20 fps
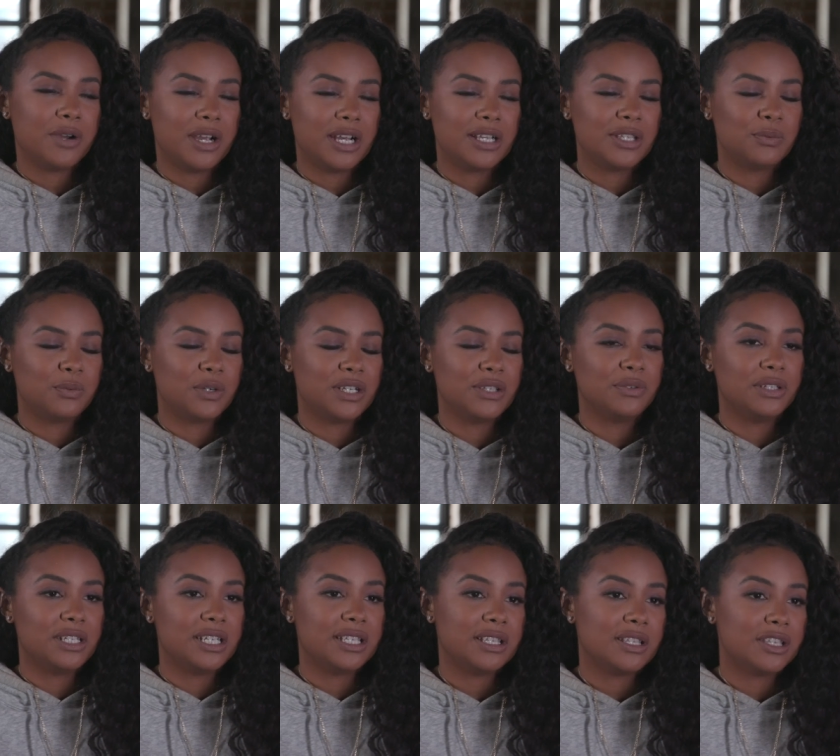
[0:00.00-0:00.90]
press was
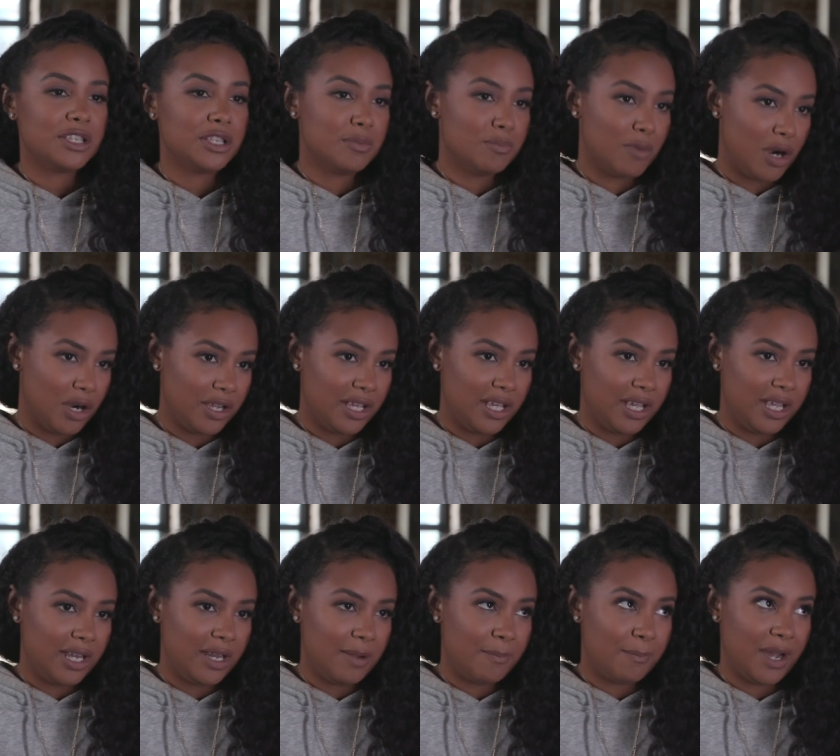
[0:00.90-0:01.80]
released into the
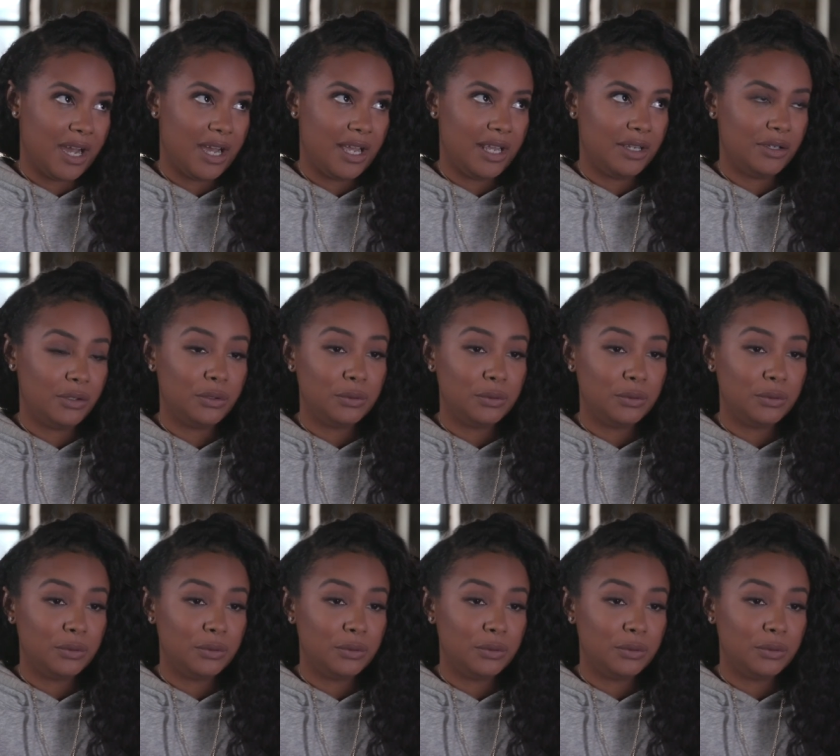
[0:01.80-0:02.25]
market by